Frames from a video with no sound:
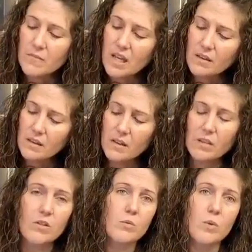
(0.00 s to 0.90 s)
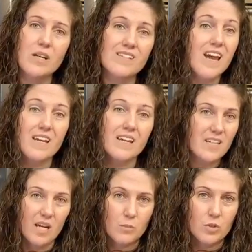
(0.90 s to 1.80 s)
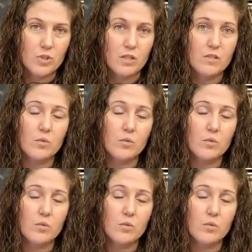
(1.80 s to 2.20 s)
And then the third one is anytime motion.